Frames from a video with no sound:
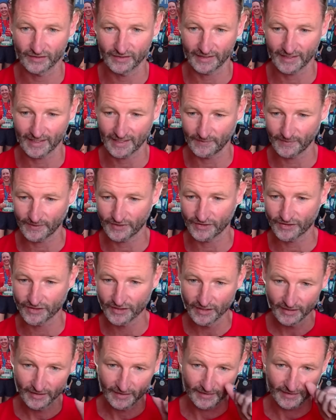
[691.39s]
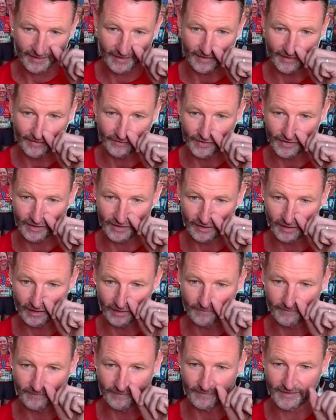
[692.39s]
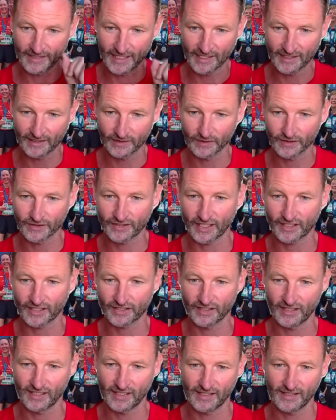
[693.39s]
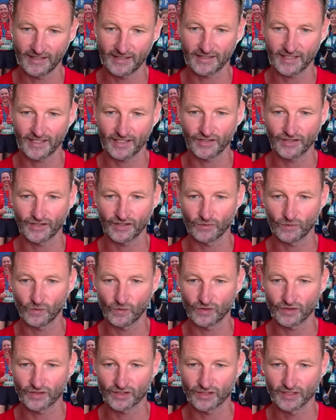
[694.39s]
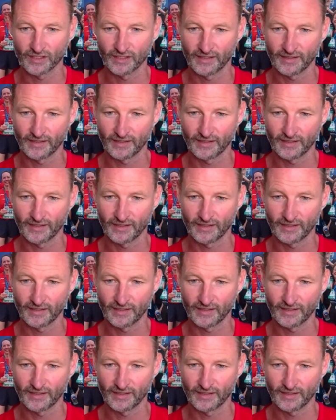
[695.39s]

okay, which is there is a little downhill section here that takes you towards